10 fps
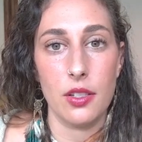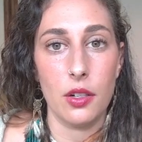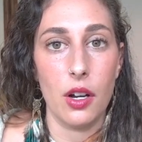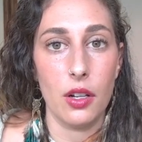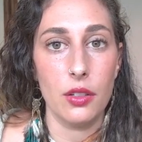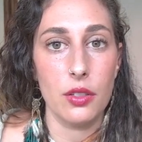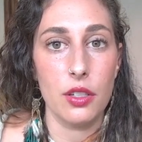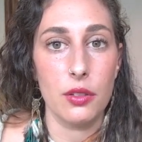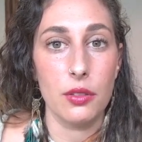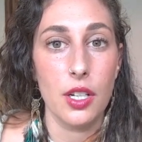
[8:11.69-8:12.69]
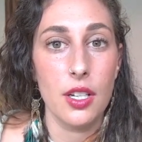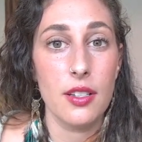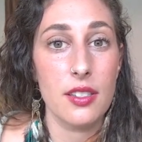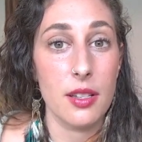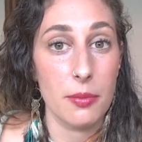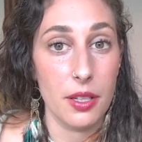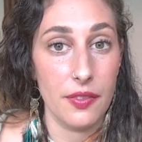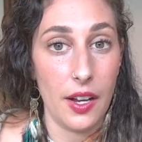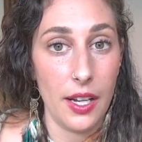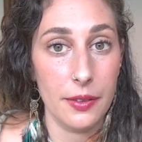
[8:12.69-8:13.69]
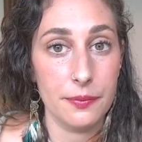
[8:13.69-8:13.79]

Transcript: call to simplify.